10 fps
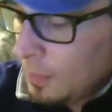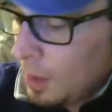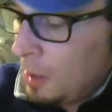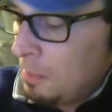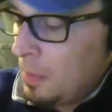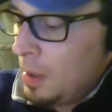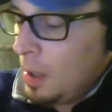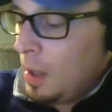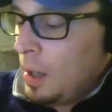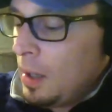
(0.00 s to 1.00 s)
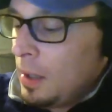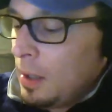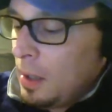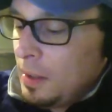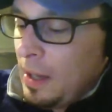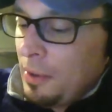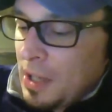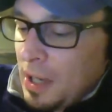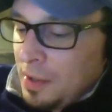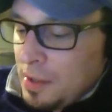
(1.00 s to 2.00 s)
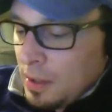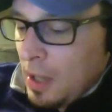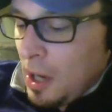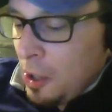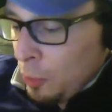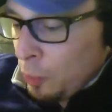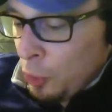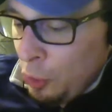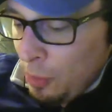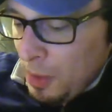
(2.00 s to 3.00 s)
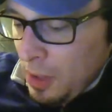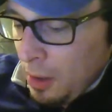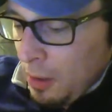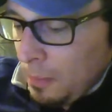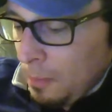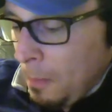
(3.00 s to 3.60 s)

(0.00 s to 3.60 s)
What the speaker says: now he's got this entire room here.